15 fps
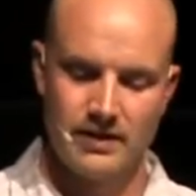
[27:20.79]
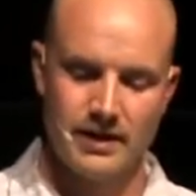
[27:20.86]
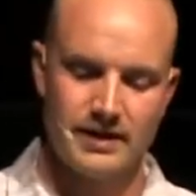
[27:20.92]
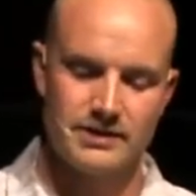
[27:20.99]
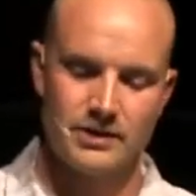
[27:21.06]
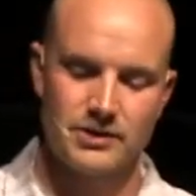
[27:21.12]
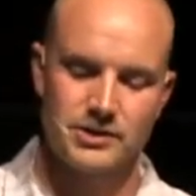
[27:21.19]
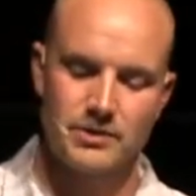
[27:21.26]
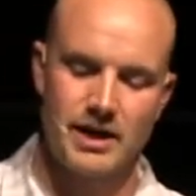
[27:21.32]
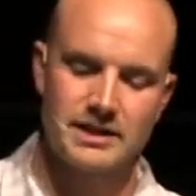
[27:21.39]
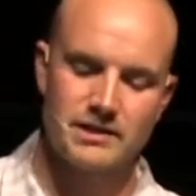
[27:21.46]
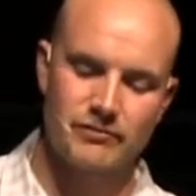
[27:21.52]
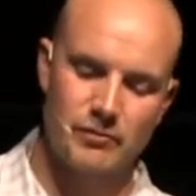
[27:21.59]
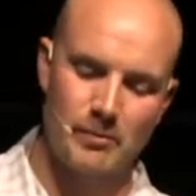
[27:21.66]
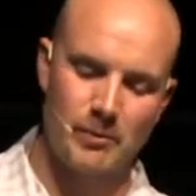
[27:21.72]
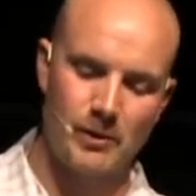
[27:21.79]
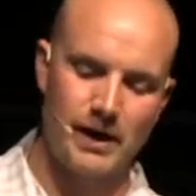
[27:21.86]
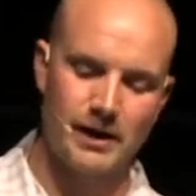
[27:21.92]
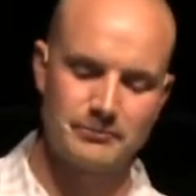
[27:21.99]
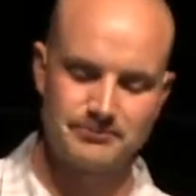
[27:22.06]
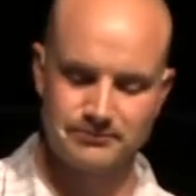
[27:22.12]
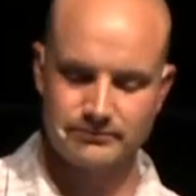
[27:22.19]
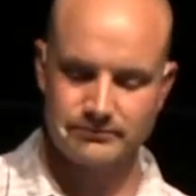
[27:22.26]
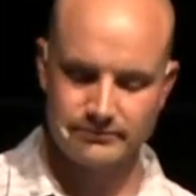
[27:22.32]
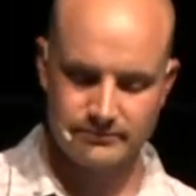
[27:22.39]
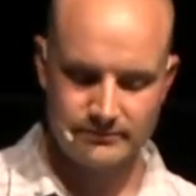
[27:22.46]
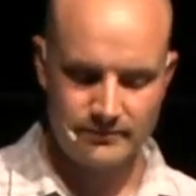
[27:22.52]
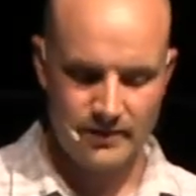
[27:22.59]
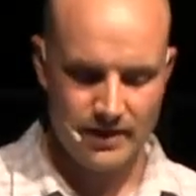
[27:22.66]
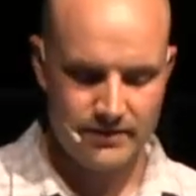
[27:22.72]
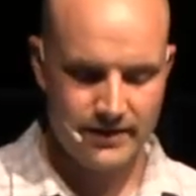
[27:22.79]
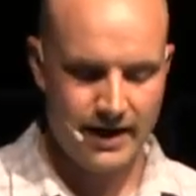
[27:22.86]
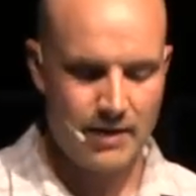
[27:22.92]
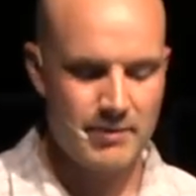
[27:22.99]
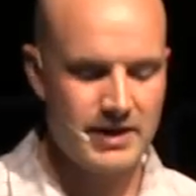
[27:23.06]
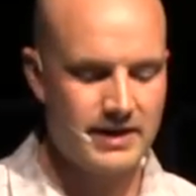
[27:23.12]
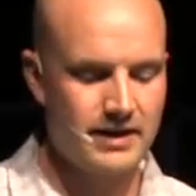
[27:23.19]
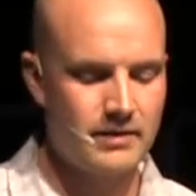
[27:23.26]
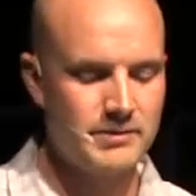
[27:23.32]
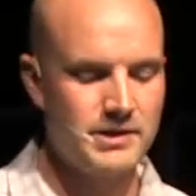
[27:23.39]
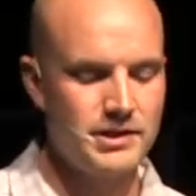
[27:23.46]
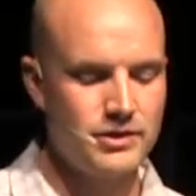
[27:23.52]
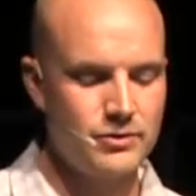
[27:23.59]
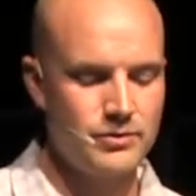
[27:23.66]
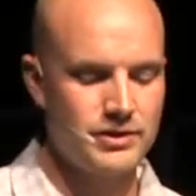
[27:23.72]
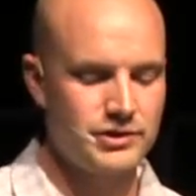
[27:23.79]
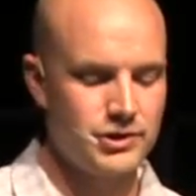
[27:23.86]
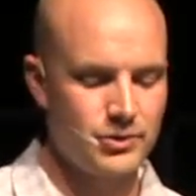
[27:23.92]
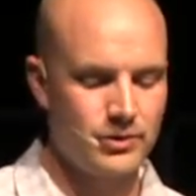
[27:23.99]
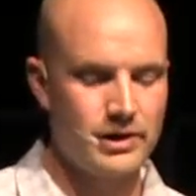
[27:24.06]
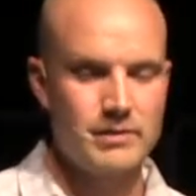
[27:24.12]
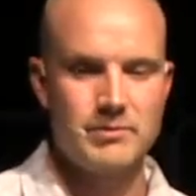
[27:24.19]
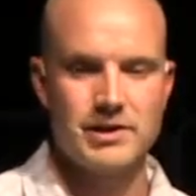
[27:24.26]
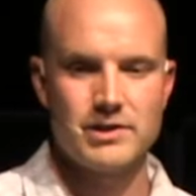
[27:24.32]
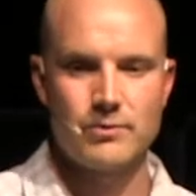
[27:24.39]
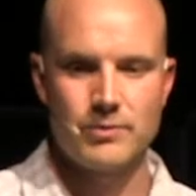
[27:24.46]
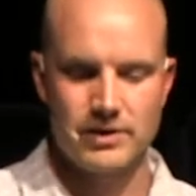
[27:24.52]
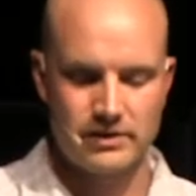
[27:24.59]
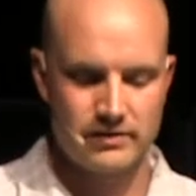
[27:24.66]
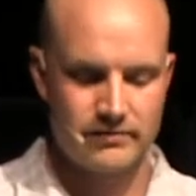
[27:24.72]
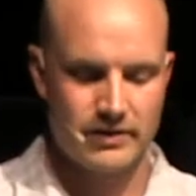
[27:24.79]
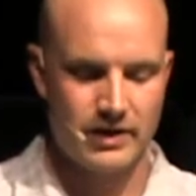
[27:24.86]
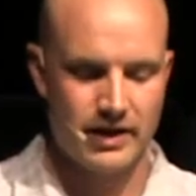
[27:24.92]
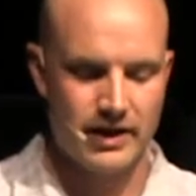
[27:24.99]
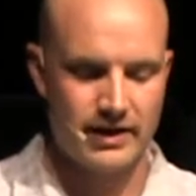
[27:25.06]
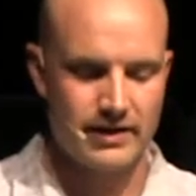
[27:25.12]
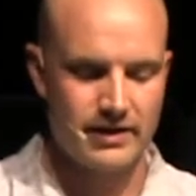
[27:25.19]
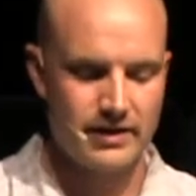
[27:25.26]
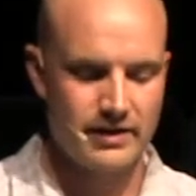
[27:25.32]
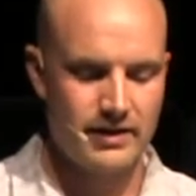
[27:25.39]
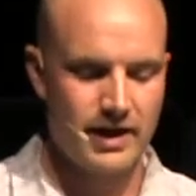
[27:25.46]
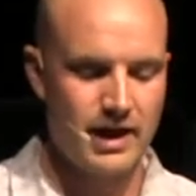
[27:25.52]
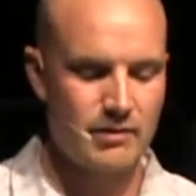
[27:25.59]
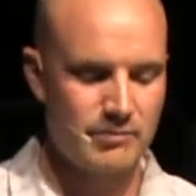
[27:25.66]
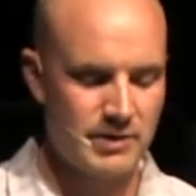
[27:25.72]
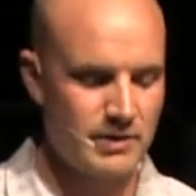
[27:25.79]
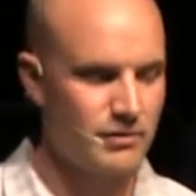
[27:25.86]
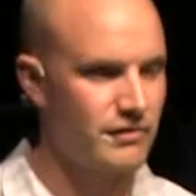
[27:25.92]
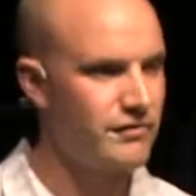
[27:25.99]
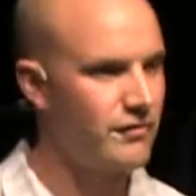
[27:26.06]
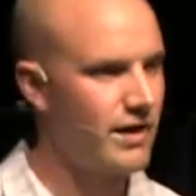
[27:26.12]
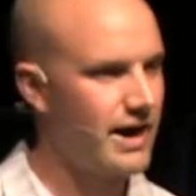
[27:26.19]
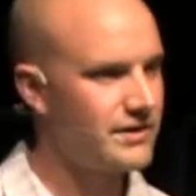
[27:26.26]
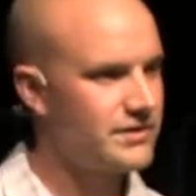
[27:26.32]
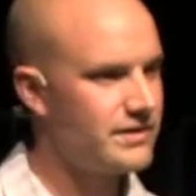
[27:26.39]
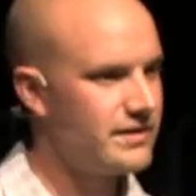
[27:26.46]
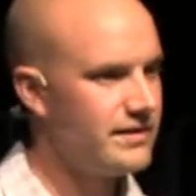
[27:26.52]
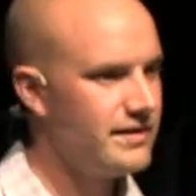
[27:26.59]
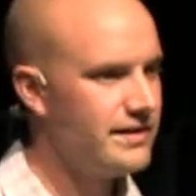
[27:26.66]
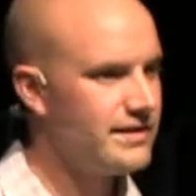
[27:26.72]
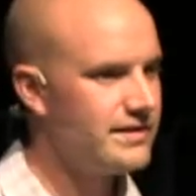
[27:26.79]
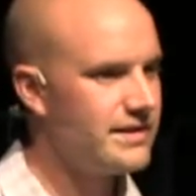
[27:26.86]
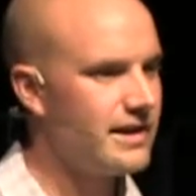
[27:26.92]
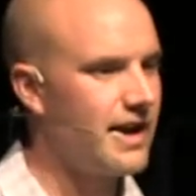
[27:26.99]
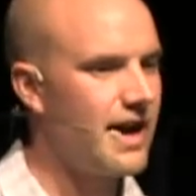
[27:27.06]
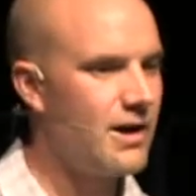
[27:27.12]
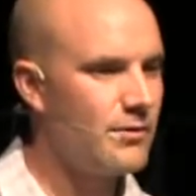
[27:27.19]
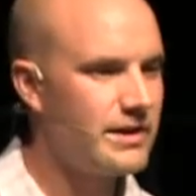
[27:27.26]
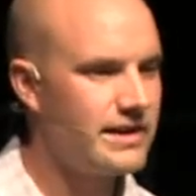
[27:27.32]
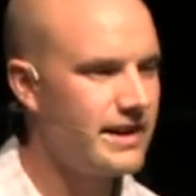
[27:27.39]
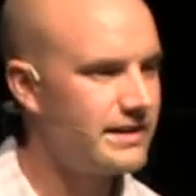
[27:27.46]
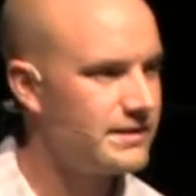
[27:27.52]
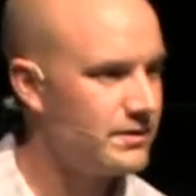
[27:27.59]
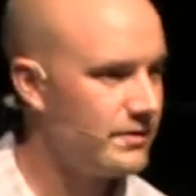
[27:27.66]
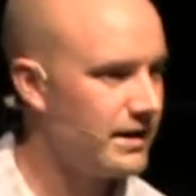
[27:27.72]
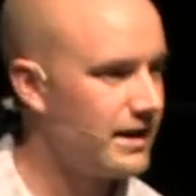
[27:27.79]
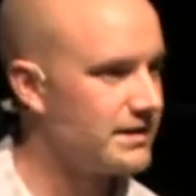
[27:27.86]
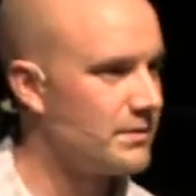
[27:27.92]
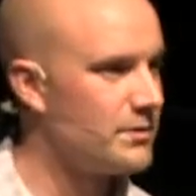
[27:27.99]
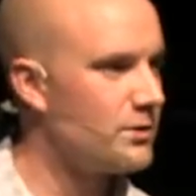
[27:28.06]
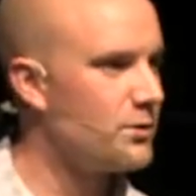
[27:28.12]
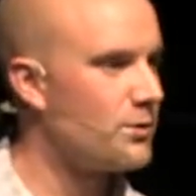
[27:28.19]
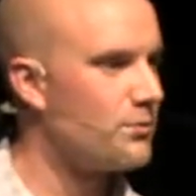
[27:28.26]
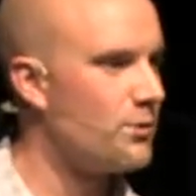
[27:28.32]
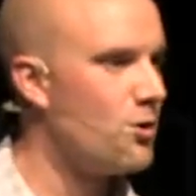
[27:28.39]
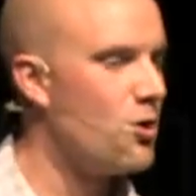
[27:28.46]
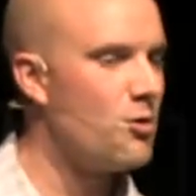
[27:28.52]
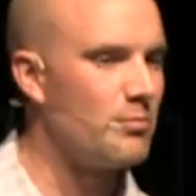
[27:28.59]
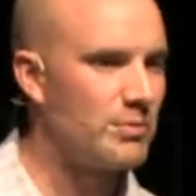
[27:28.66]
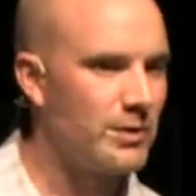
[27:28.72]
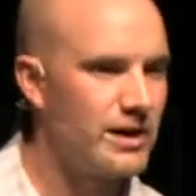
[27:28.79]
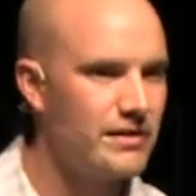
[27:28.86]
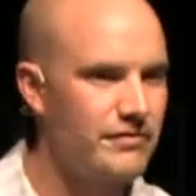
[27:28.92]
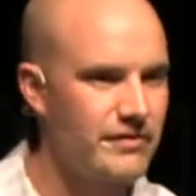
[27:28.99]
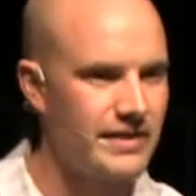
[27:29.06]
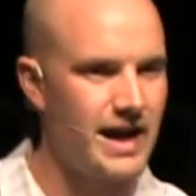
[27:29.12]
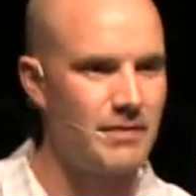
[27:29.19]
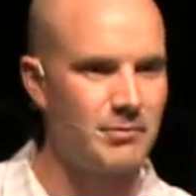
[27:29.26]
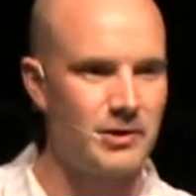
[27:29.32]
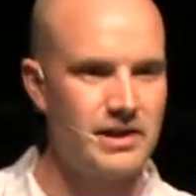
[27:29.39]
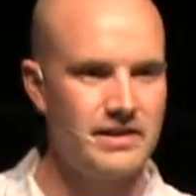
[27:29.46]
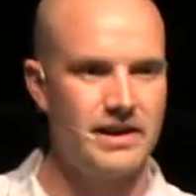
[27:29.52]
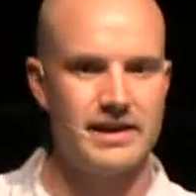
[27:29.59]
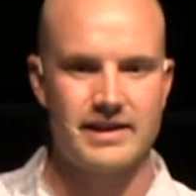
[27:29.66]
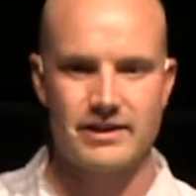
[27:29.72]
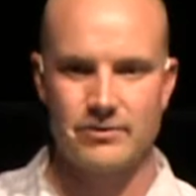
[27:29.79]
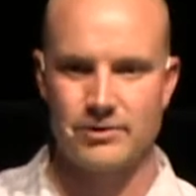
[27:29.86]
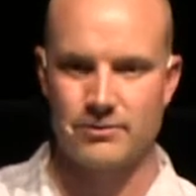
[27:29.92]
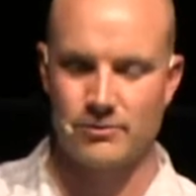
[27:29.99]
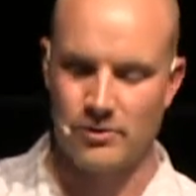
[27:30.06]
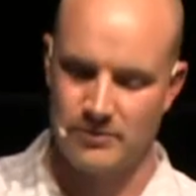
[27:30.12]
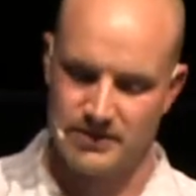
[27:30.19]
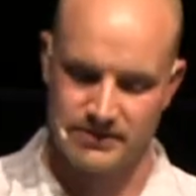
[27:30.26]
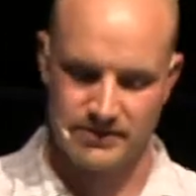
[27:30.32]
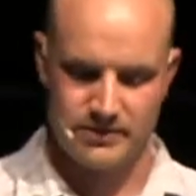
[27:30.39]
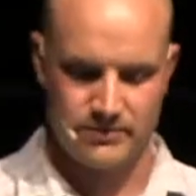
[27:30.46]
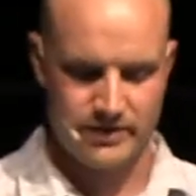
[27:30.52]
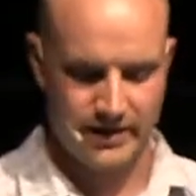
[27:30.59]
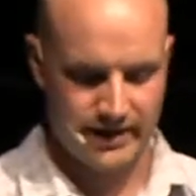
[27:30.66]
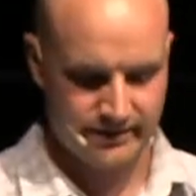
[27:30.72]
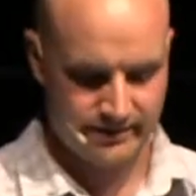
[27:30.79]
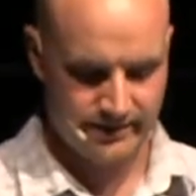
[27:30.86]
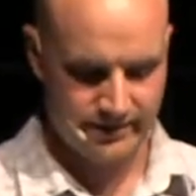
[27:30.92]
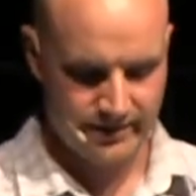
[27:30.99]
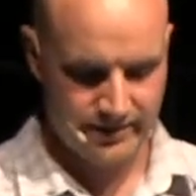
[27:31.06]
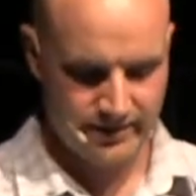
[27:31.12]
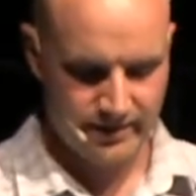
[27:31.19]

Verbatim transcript: And he's also asking for prayer that I may come to you with joy by the will of God and be refreshed. He's saying, I want to get to you guys. I want to go to Rome. Pray for that. Pray that I can go to Rome and see you guys.